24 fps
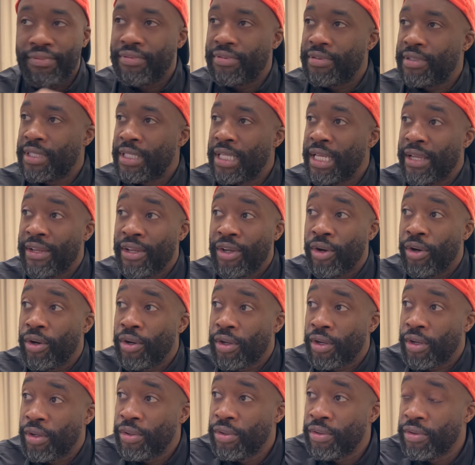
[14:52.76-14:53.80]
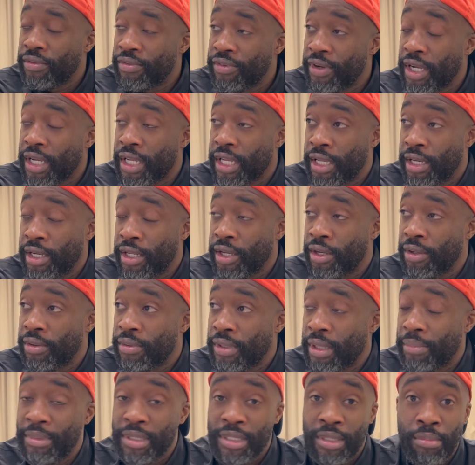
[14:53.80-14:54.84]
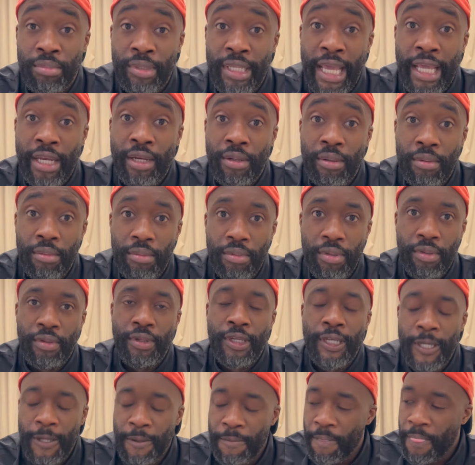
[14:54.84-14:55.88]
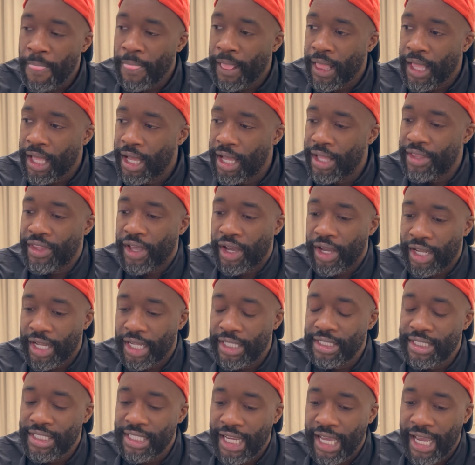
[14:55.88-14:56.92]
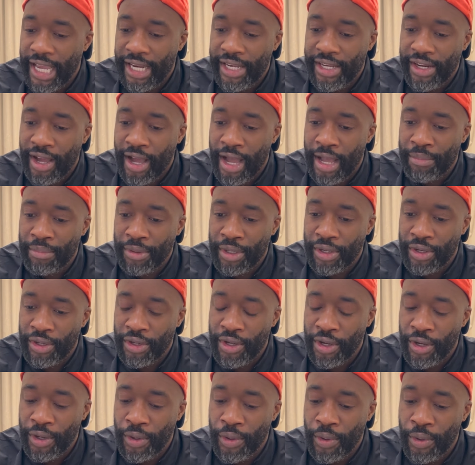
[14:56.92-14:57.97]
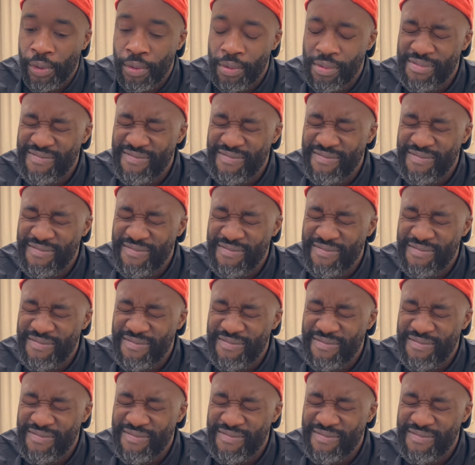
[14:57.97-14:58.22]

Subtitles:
They haven't got a clue. Fucking hell. That means I'm dead. And now, gun to the head, I'm going to go